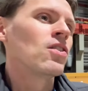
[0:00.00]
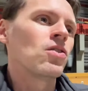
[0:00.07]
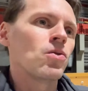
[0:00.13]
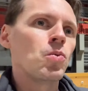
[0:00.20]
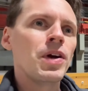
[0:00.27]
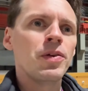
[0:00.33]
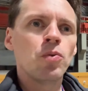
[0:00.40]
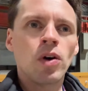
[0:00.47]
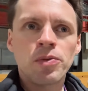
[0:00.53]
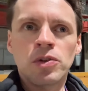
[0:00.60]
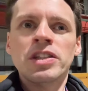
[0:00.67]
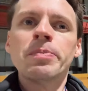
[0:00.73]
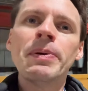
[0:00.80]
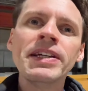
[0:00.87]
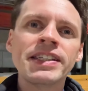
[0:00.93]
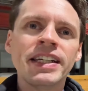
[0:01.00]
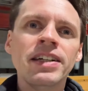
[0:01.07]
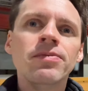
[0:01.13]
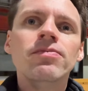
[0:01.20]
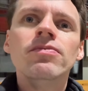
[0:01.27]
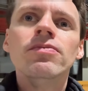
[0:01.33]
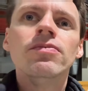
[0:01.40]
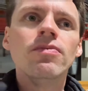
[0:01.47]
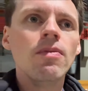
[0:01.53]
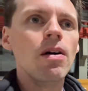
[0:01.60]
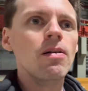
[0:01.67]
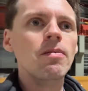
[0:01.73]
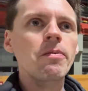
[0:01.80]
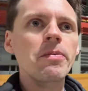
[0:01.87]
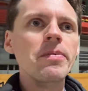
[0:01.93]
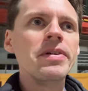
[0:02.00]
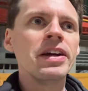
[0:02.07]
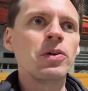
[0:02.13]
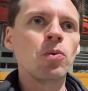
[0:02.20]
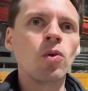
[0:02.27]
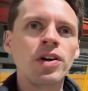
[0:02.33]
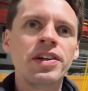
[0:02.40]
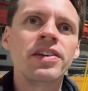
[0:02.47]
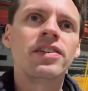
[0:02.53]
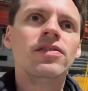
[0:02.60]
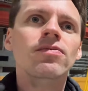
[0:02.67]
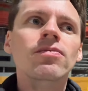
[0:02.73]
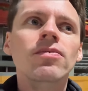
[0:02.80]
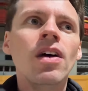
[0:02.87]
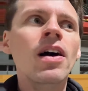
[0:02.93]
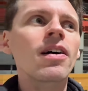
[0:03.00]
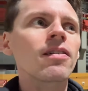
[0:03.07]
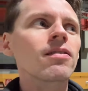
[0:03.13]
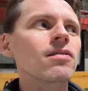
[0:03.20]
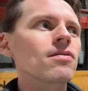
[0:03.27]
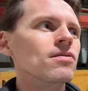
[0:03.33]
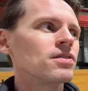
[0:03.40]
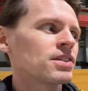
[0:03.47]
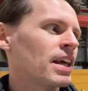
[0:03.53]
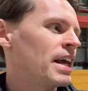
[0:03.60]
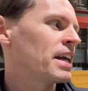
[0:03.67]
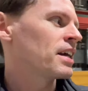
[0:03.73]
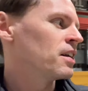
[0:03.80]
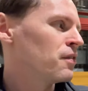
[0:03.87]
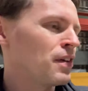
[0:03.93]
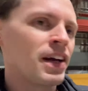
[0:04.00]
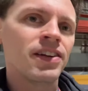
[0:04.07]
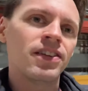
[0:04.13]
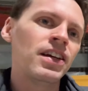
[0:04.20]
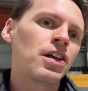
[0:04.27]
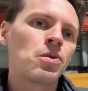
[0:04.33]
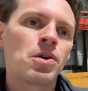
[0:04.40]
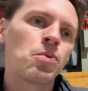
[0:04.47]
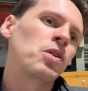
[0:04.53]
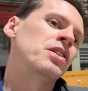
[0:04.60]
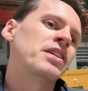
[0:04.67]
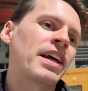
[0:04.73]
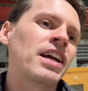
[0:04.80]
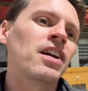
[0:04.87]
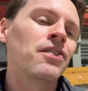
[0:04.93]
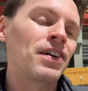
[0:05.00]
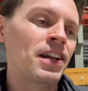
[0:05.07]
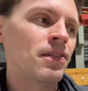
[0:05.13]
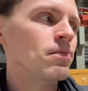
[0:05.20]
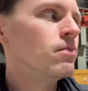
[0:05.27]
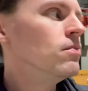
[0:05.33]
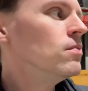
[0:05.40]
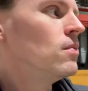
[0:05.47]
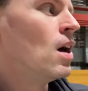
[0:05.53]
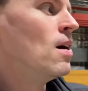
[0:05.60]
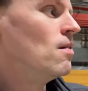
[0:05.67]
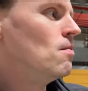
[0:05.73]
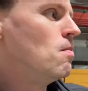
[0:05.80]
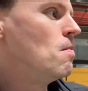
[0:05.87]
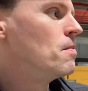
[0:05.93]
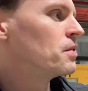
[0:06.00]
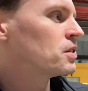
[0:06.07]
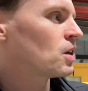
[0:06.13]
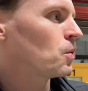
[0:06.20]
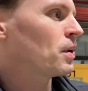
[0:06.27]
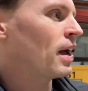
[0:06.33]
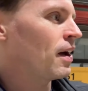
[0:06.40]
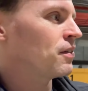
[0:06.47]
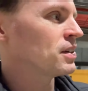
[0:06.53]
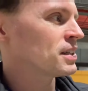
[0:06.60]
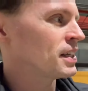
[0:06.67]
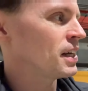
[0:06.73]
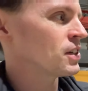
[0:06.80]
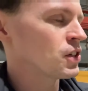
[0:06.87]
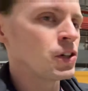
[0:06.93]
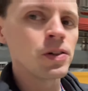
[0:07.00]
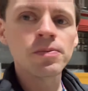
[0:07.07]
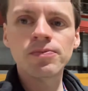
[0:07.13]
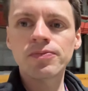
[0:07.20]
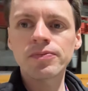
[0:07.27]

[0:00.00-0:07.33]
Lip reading: when one was busy, it wouldn't take an event, the other one wouldn't take an event. So we have it set to